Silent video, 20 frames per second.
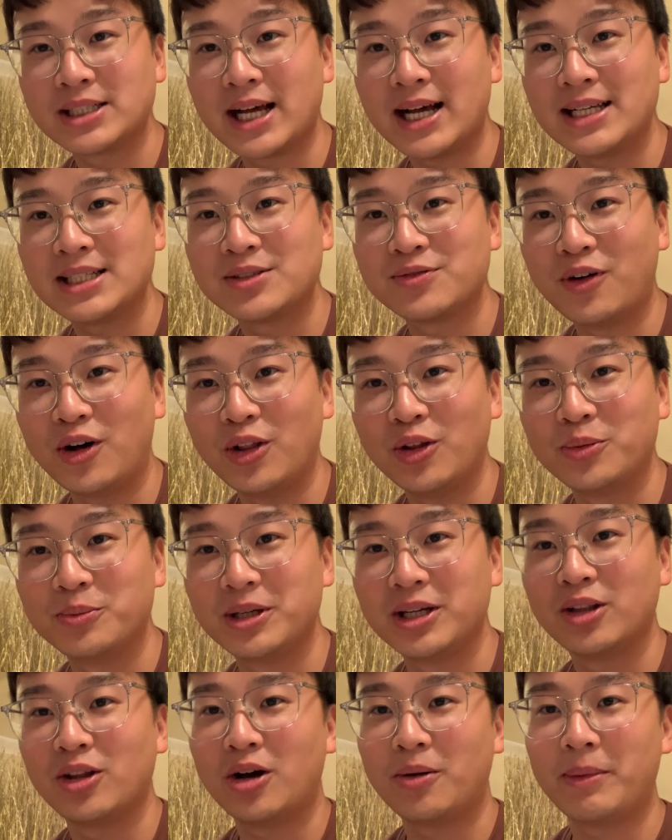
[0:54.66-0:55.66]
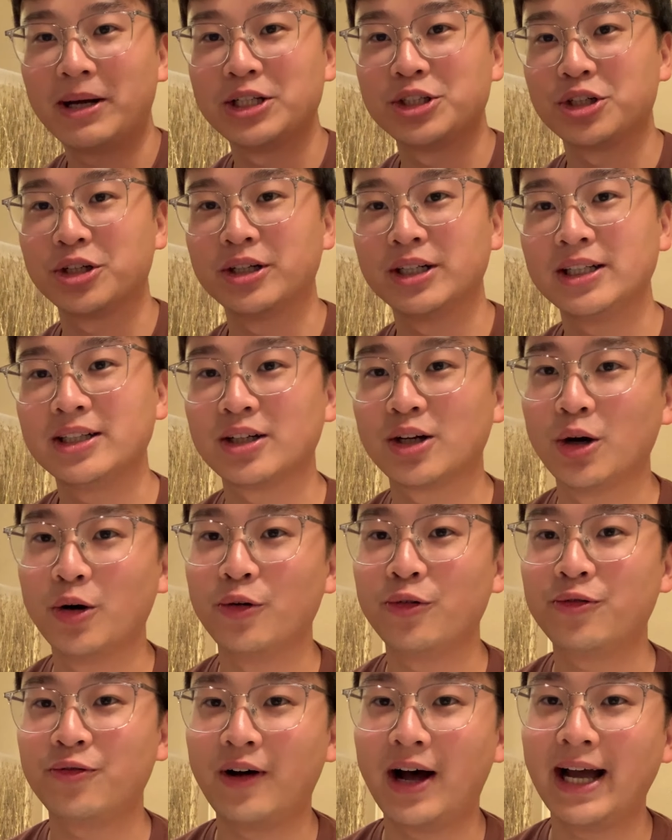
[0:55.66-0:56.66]
guys, follow me along my journey to go
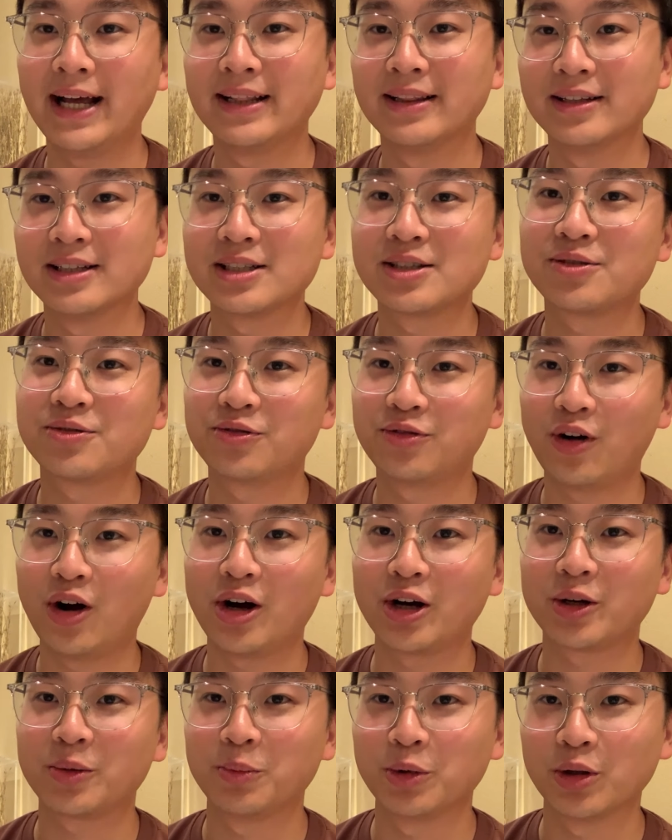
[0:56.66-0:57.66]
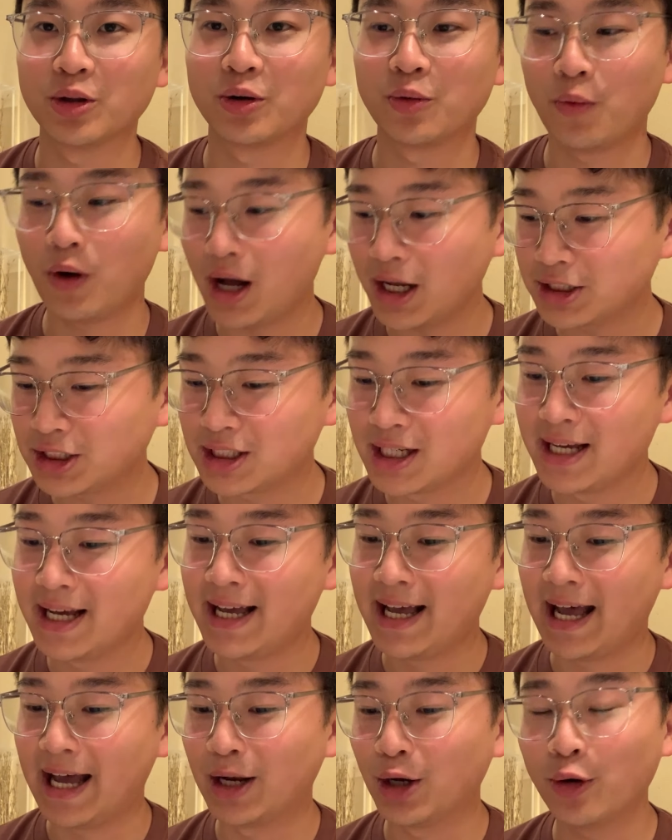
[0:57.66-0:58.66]
find this Franck Muller watch,
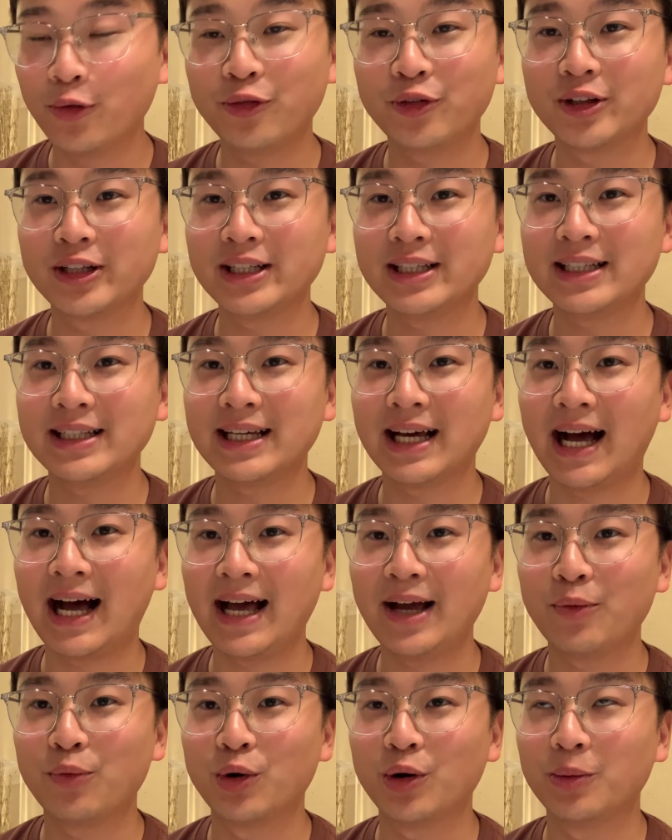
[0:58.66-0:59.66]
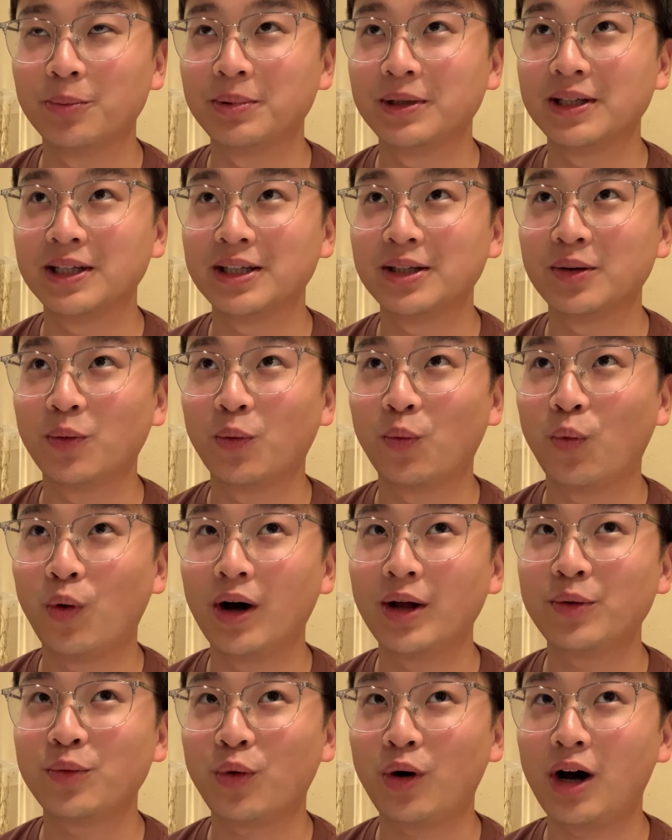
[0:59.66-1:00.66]
and hopefully I will be
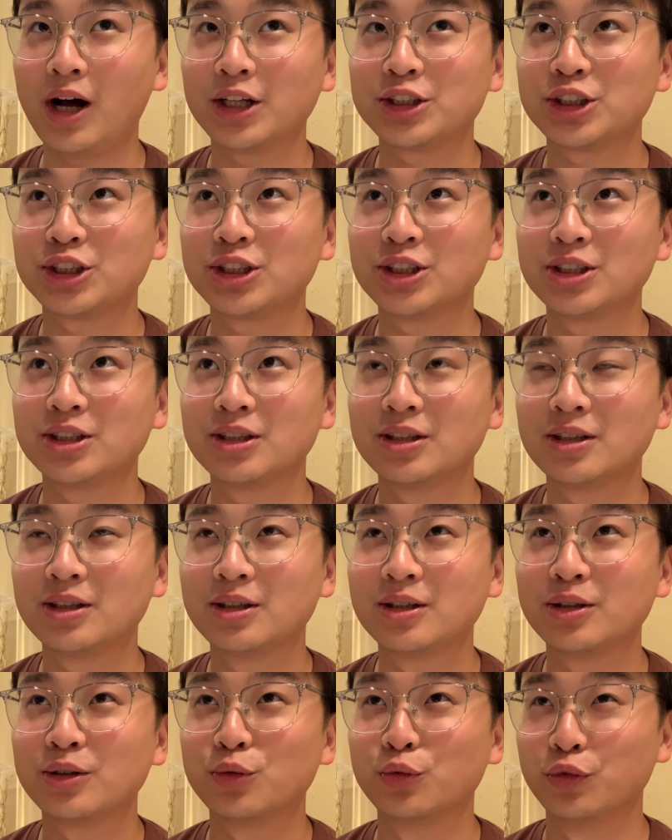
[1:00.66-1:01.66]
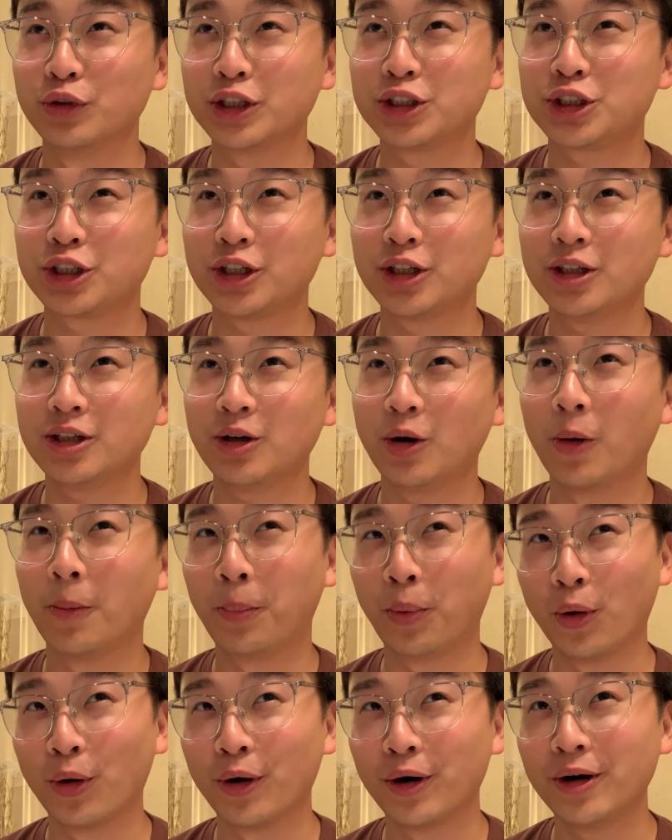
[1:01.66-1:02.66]
one watch richer or
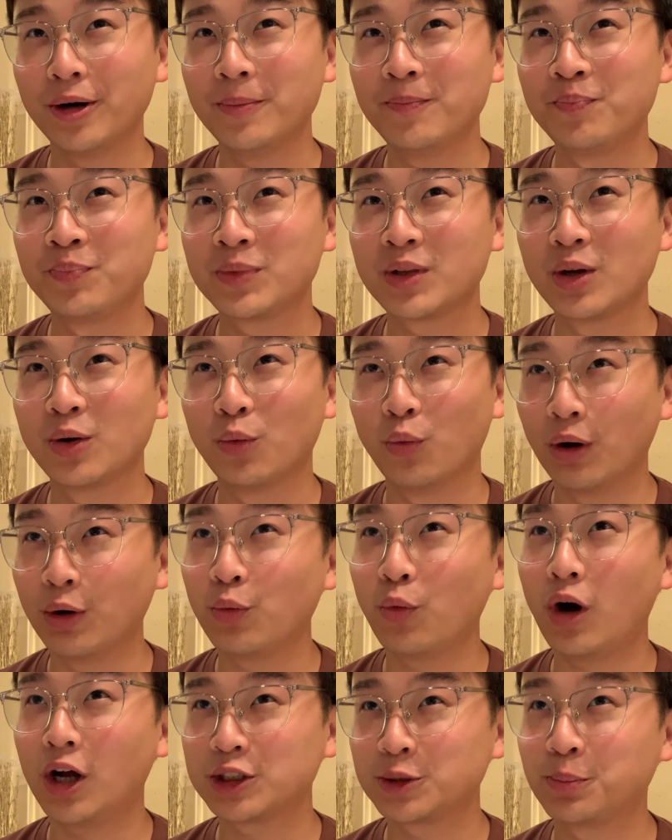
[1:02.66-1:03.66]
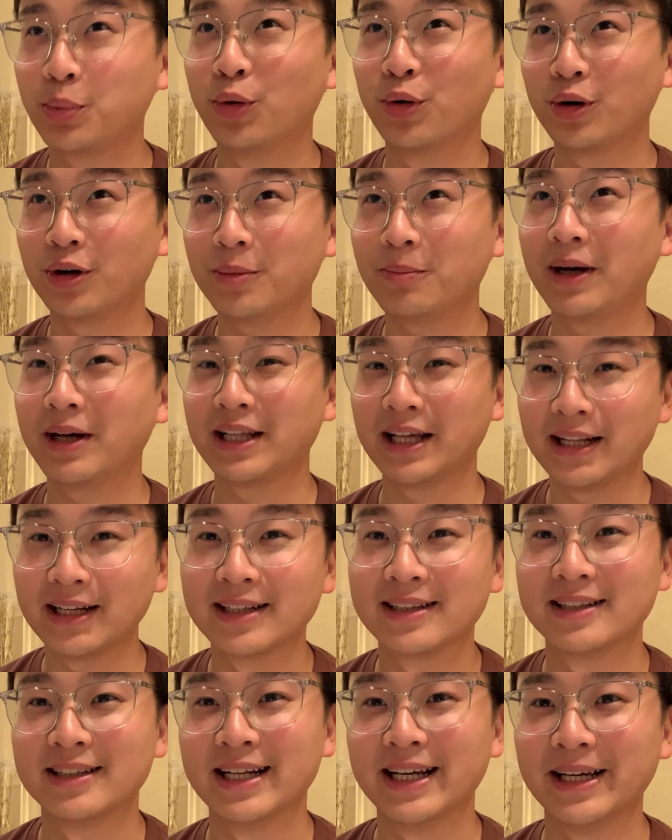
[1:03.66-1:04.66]
poorer, one watch poorer by the end
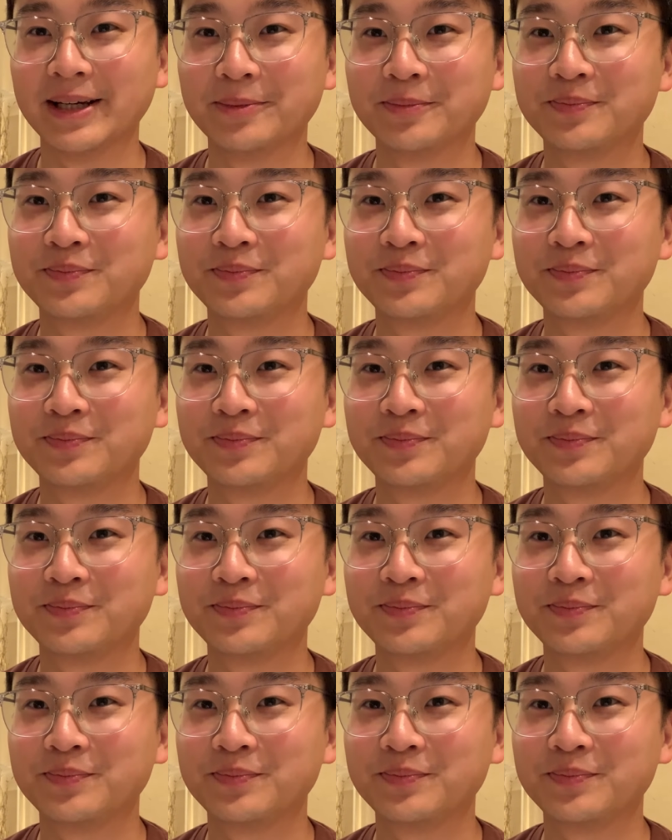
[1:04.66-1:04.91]
of the day.